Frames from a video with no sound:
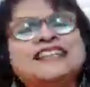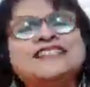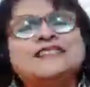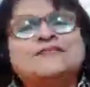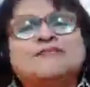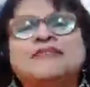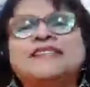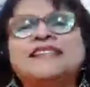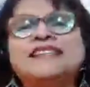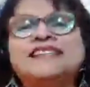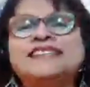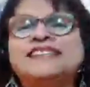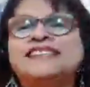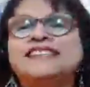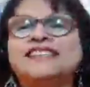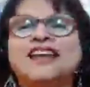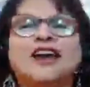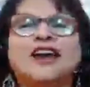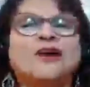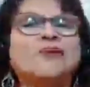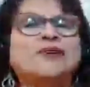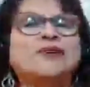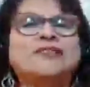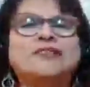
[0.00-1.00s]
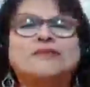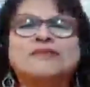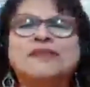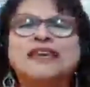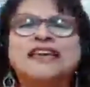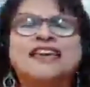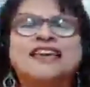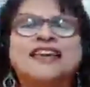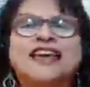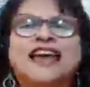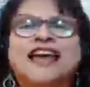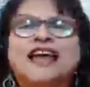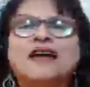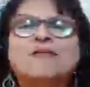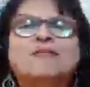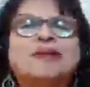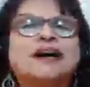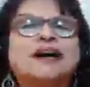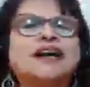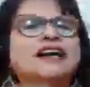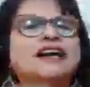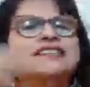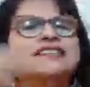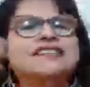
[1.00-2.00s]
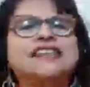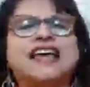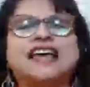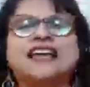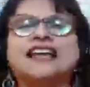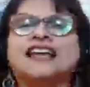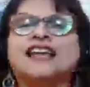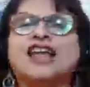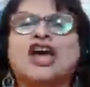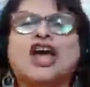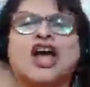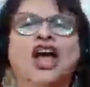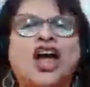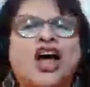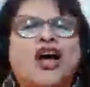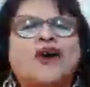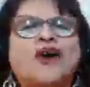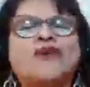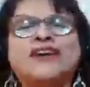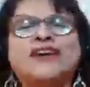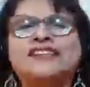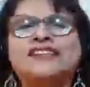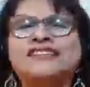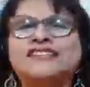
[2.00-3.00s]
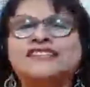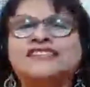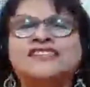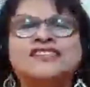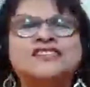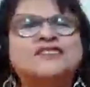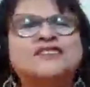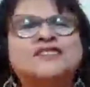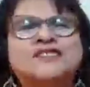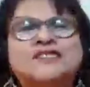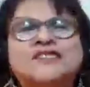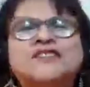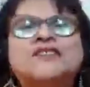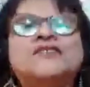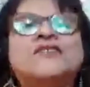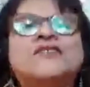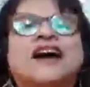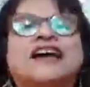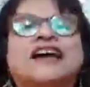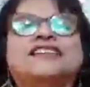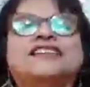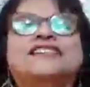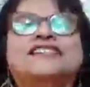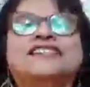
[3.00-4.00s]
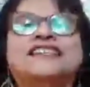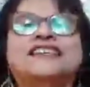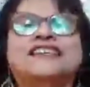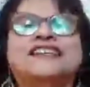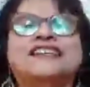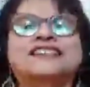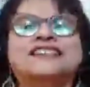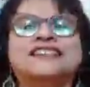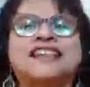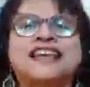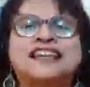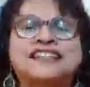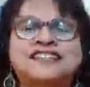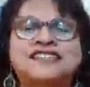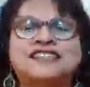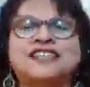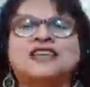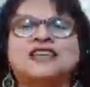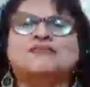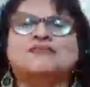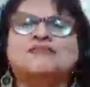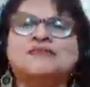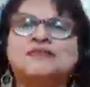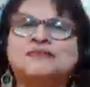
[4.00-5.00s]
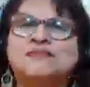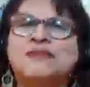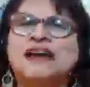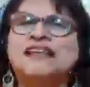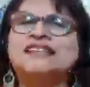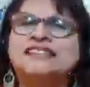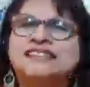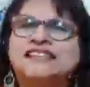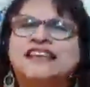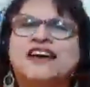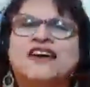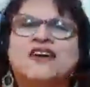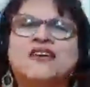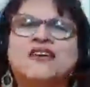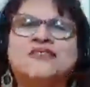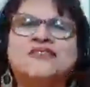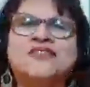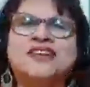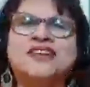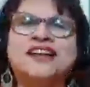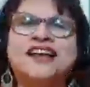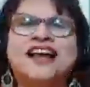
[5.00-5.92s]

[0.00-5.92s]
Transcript: please share with me because I can always use new ideas and tips myself.